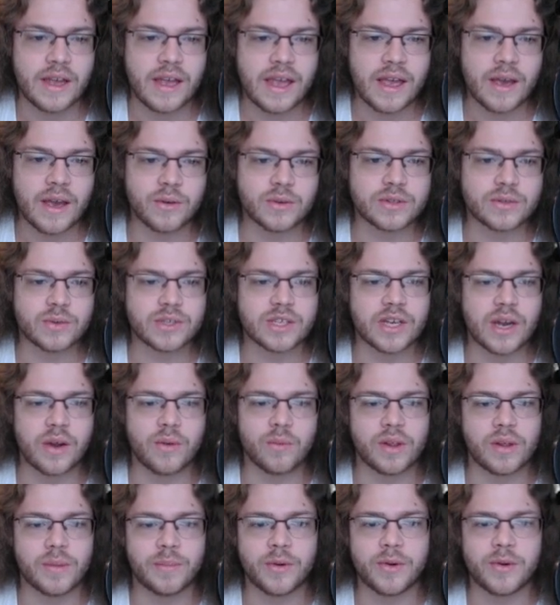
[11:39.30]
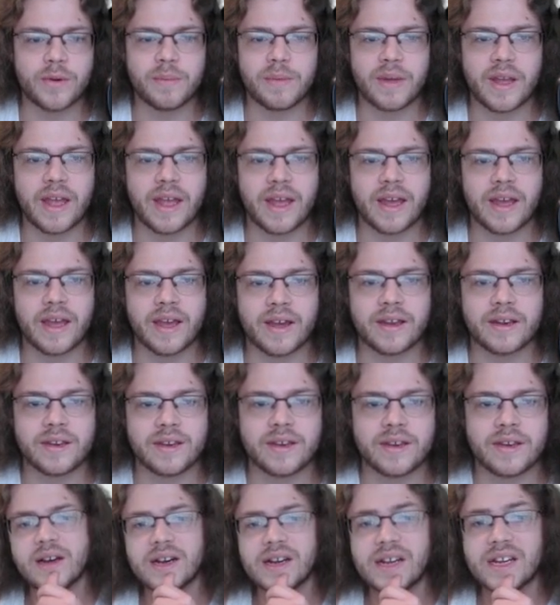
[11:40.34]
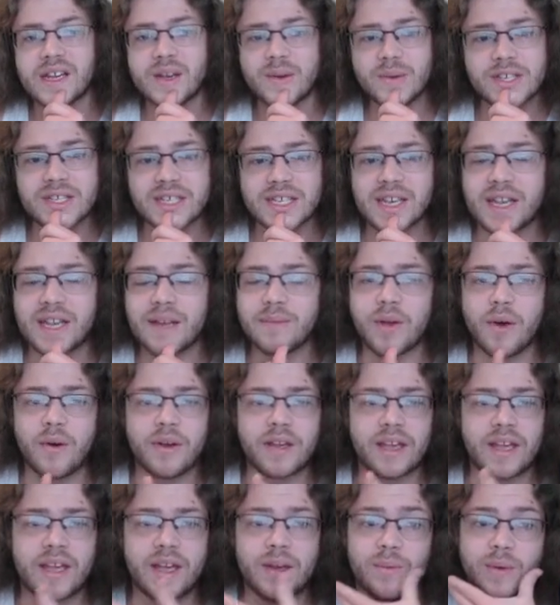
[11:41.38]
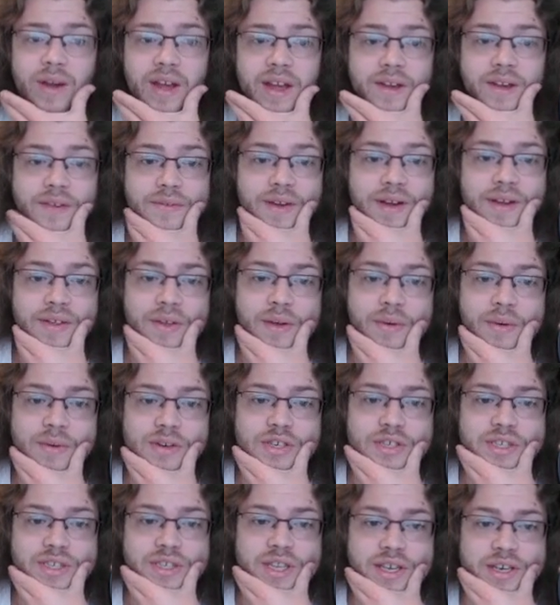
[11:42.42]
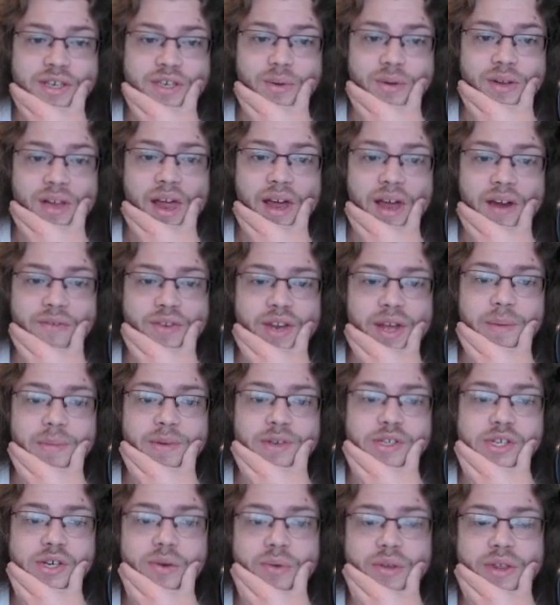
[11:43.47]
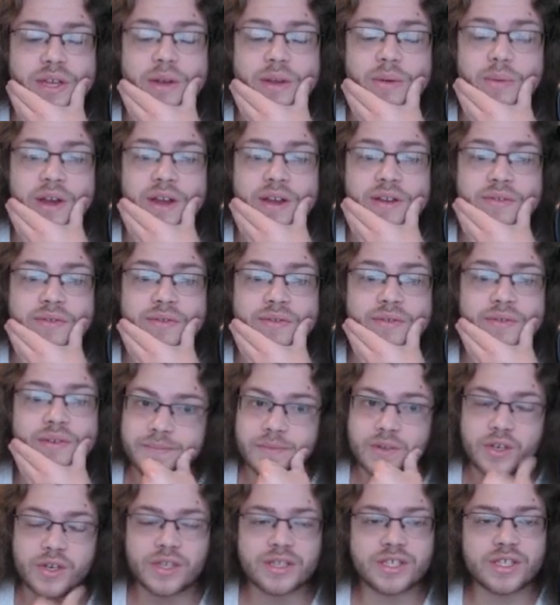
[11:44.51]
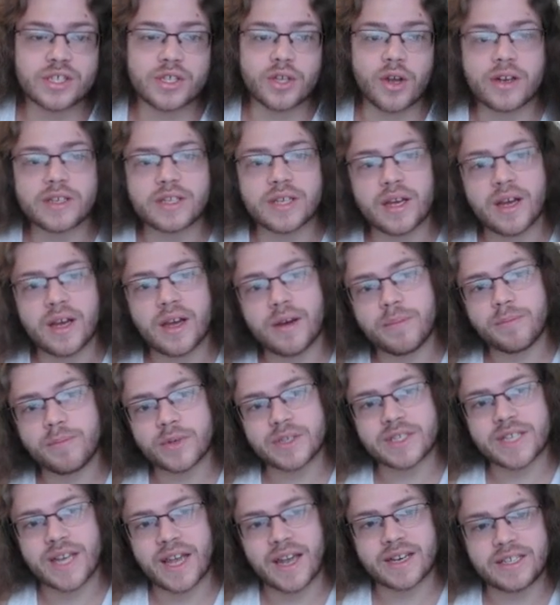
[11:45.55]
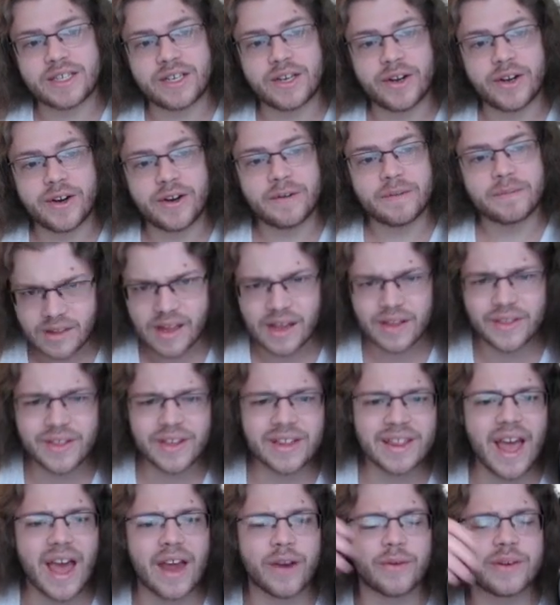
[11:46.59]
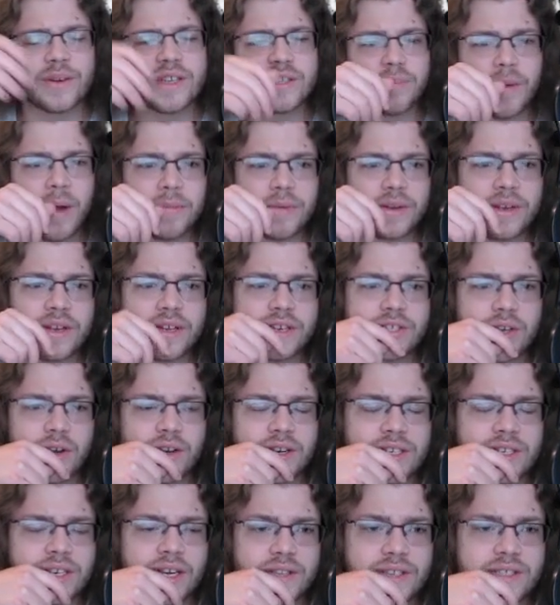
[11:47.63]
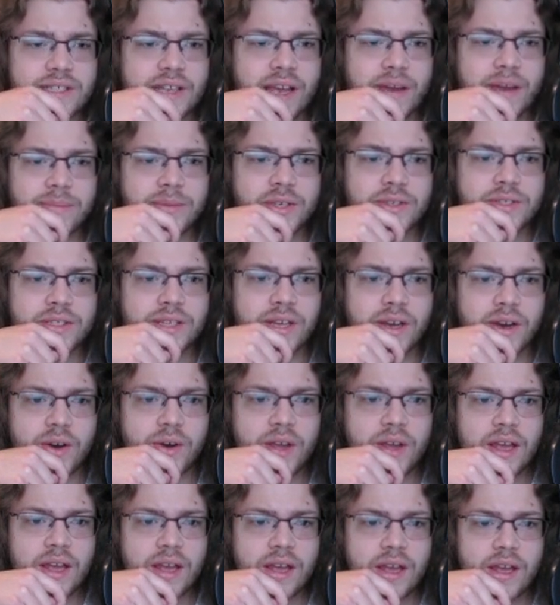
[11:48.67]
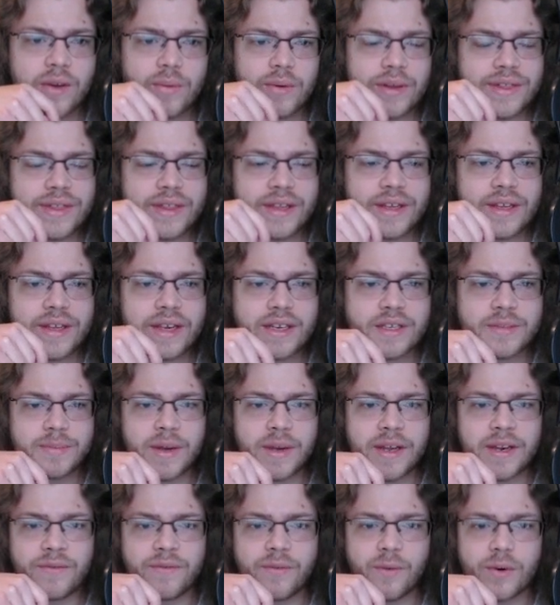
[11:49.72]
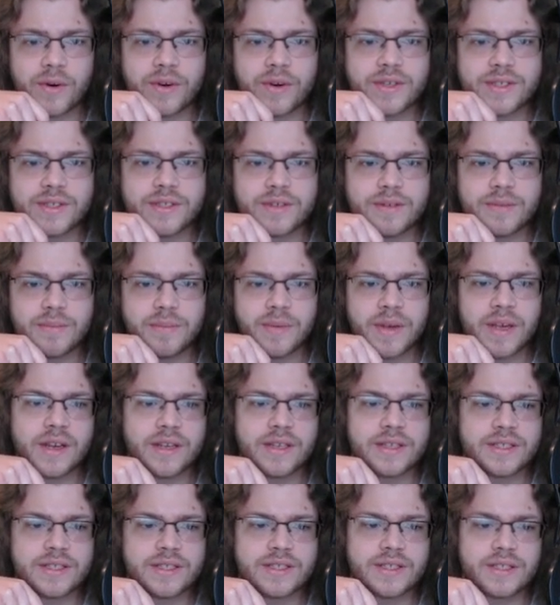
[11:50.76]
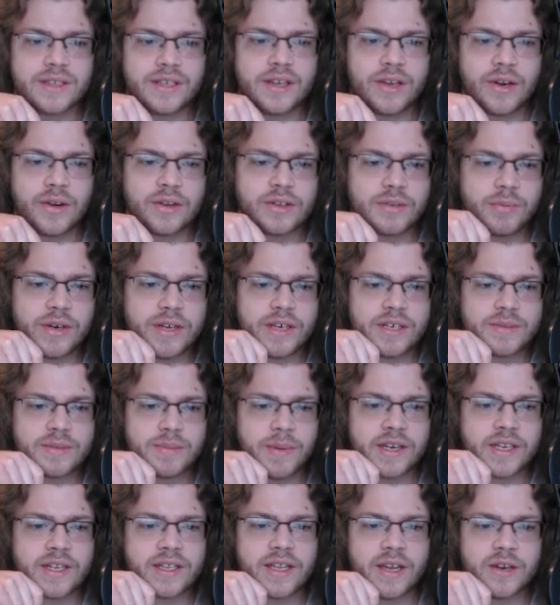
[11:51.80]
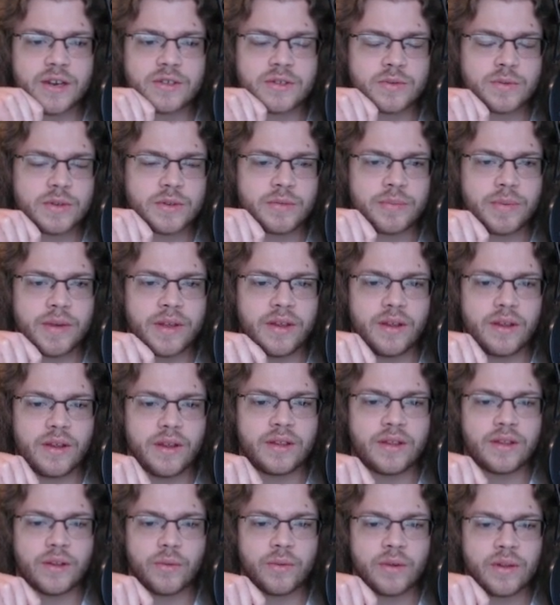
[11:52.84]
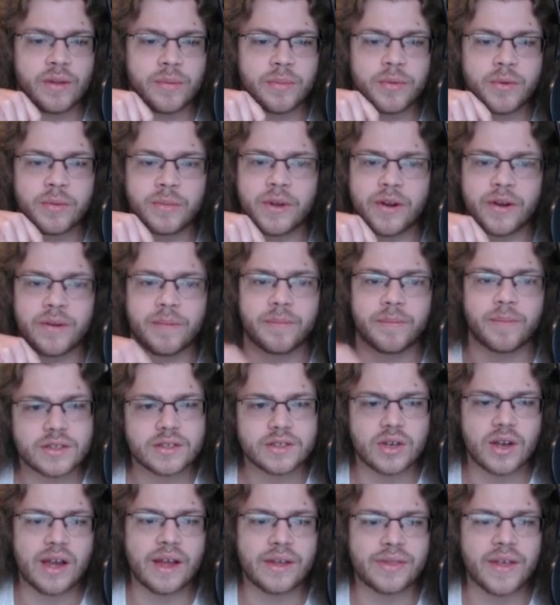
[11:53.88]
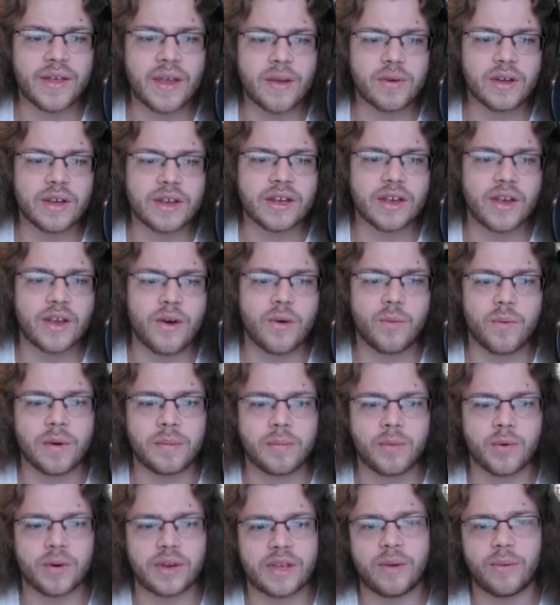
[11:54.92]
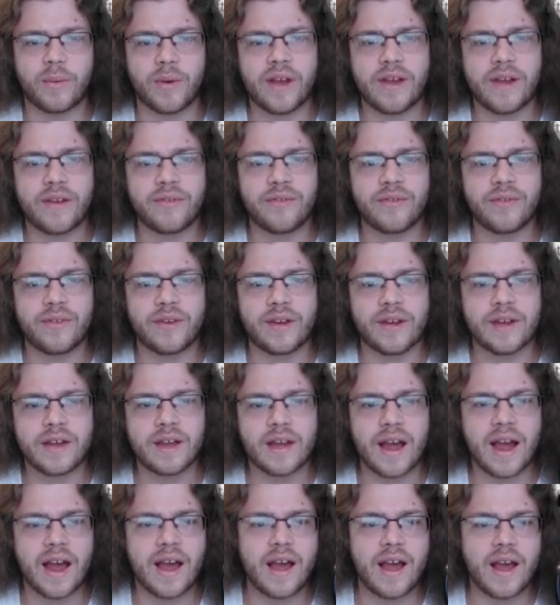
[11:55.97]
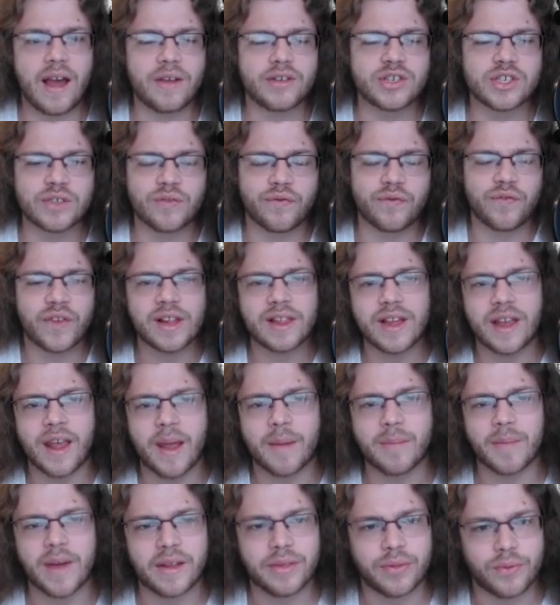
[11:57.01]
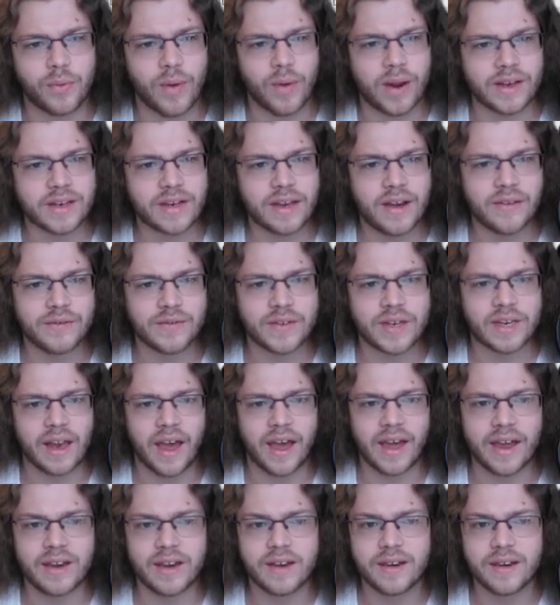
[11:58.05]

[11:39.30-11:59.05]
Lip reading: We'll switch out Rillaboom, and I think we just keep going Heat Wave. I think we just like do a lot of damage here with Heat Wave. Could start to protect here. I think the Hatterene's probably going to target down the Zapdos, though, with the expanding force, because, you know, it's pretty expected that I'll switch it in the Rillaboom here. So I think we're going to go one more Heat Wave. I just feel like I'm not threatened enough to not.